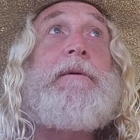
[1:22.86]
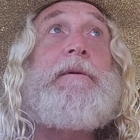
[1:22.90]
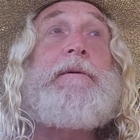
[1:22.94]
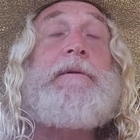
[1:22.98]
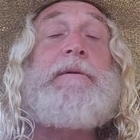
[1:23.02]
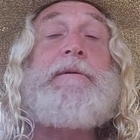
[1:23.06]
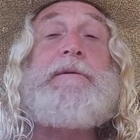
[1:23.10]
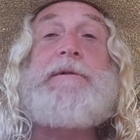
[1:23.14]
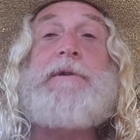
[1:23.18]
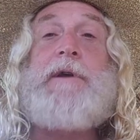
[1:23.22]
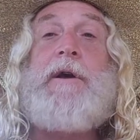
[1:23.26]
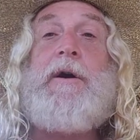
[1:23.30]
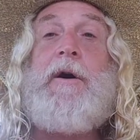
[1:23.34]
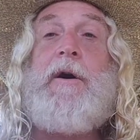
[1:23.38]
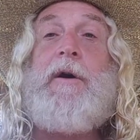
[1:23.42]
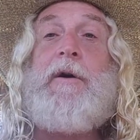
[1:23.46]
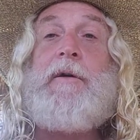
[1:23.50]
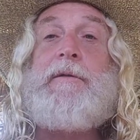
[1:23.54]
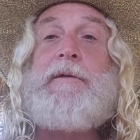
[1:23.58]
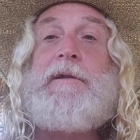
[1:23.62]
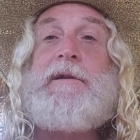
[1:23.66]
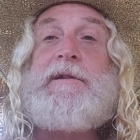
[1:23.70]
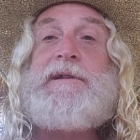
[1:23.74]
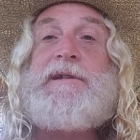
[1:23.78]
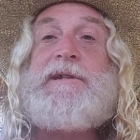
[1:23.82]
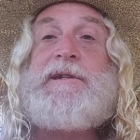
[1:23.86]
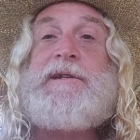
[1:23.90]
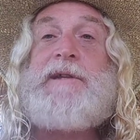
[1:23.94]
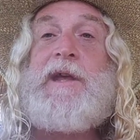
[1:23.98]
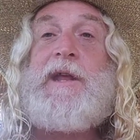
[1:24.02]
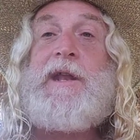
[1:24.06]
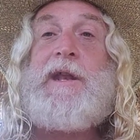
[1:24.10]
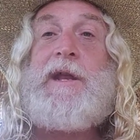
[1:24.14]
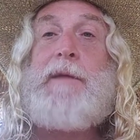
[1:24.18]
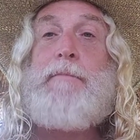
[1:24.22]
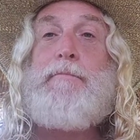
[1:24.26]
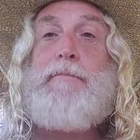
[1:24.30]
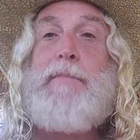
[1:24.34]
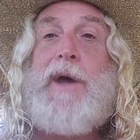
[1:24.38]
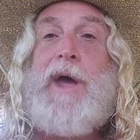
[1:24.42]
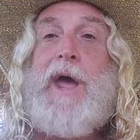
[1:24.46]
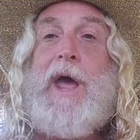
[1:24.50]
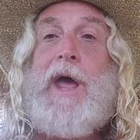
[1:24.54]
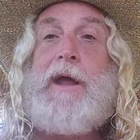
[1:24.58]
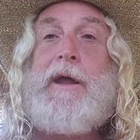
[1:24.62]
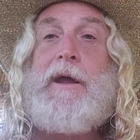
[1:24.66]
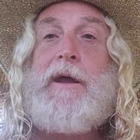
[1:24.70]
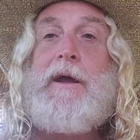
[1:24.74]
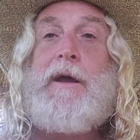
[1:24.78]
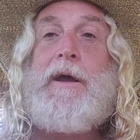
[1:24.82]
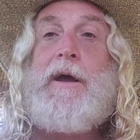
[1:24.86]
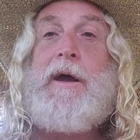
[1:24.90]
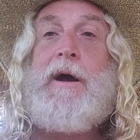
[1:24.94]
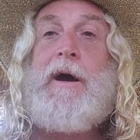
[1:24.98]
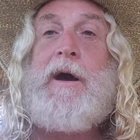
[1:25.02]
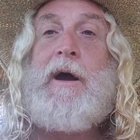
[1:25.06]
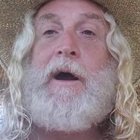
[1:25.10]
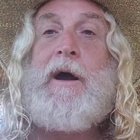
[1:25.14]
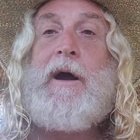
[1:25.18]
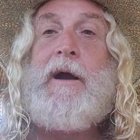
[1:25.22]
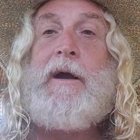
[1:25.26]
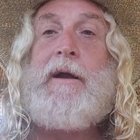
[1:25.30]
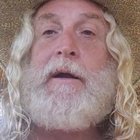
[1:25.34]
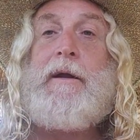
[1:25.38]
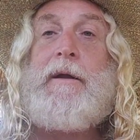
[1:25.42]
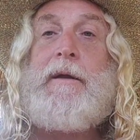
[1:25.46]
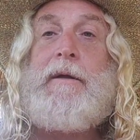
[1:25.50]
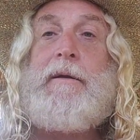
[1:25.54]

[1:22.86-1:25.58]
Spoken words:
It's called the Citibank card.